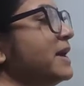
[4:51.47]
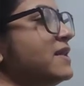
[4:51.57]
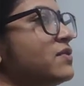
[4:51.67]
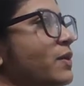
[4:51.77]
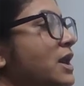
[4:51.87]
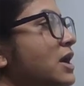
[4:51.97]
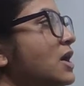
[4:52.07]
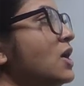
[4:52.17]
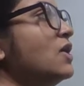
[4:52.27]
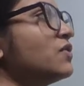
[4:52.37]
minus 1.
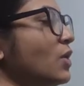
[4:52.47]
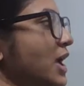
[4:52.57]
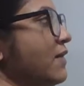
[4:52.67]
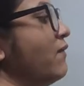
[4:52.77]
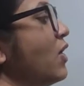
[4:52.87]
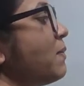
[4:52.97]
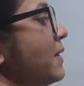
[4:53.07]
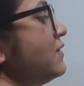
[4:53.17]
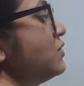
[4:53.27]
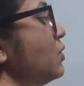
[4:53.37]
So A4
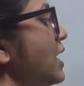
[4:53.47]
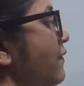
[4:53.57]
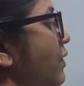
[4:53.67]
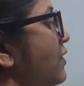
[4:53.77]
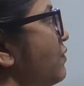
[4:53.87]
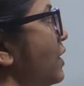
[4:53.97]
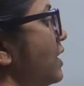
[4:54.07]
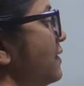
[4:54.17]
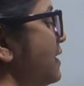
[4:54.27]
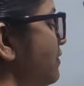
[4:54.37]
plus 2. A4 is what?
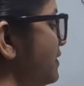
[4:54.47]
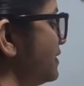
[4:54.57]
7.